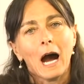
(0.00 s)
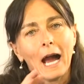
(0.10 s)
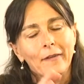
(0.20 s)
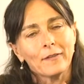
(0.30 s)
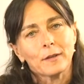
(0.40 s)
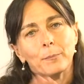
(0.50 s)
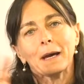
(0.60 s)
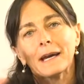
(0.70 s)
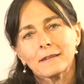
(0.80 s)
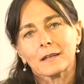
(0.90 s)
And the
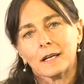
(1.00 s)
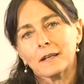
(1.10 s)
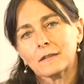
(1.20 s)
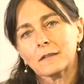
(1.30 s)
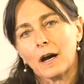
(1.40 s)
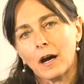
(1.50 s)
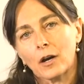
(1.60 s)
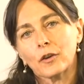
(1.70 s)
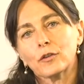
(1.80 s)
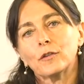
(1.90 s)
bad guys
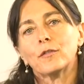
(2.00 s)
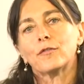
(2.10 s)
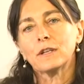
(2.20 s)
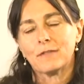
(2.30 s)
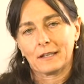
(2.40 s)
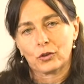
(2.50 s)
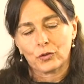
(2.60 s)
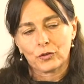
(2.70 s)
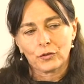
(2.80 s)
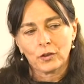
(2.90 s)
are the free
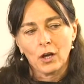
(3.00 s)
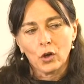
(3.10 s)
radicals.